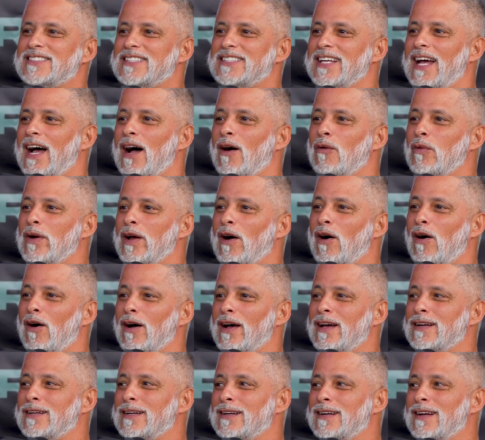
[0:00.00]
See how we all
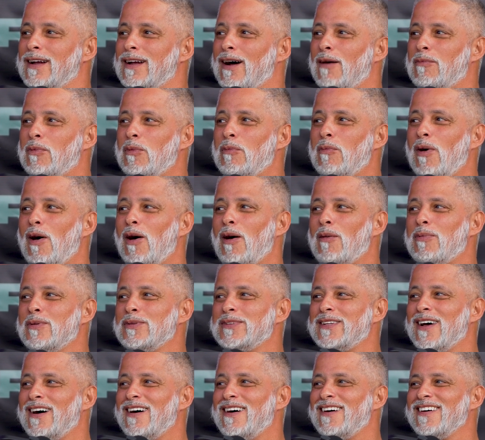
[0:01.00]
ended in Upper Marlboro,
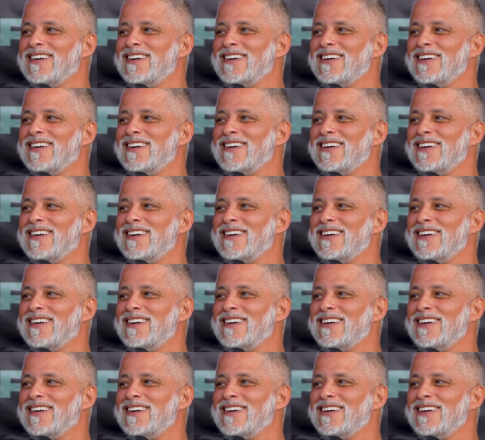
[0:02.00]
dog?